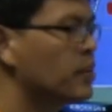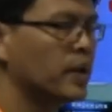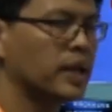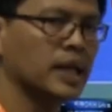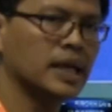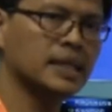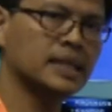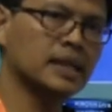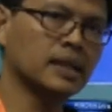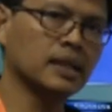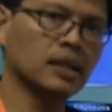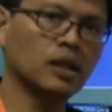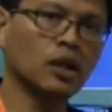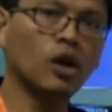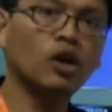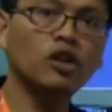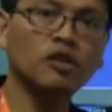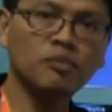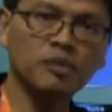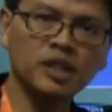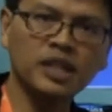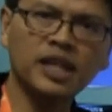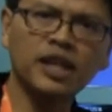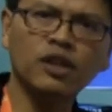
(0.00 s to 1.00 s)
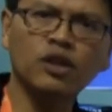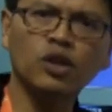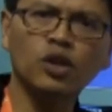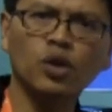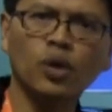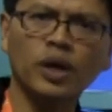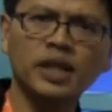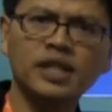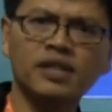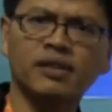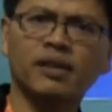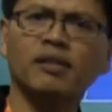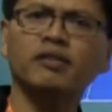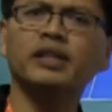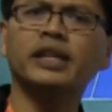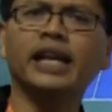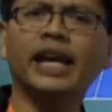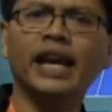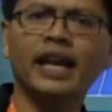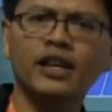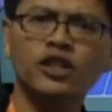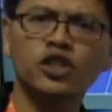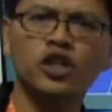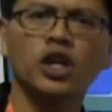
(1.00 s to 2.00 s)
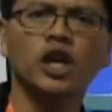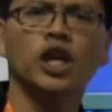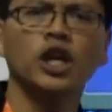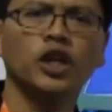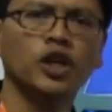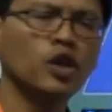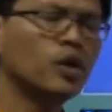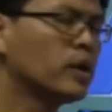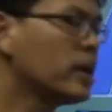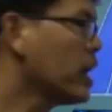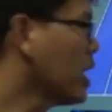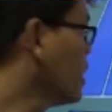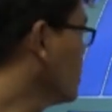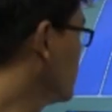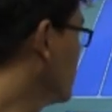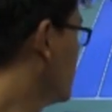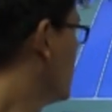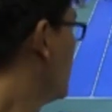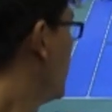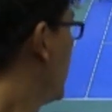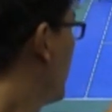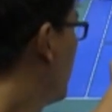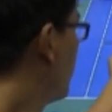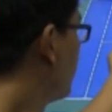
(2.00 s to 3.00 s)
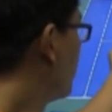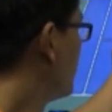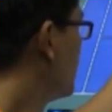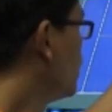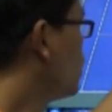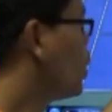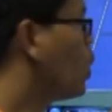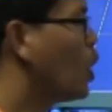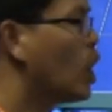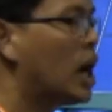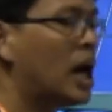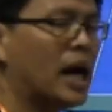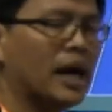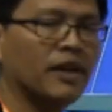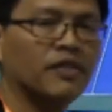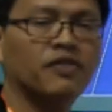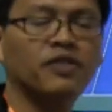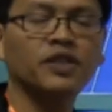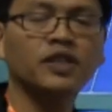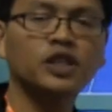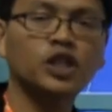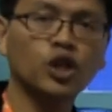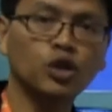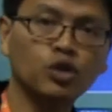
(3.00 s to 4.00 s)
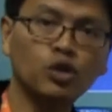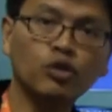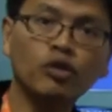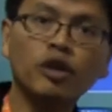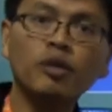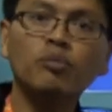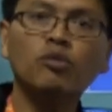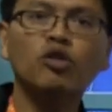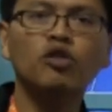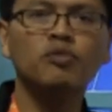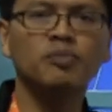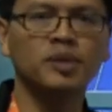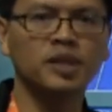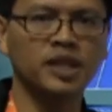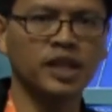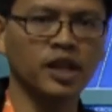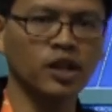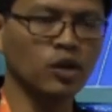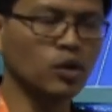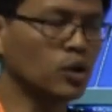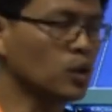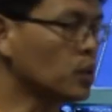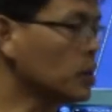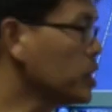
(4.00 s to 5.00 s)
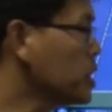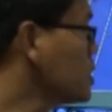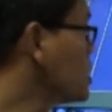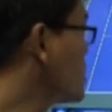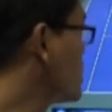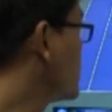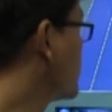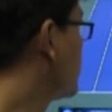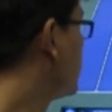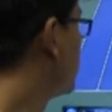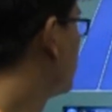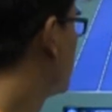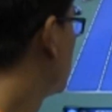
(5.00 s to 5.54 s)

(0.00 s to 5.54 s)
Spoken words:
where there's a lot of mosquito noise around the edge, you can have a low or high filter to remove mosquito noise.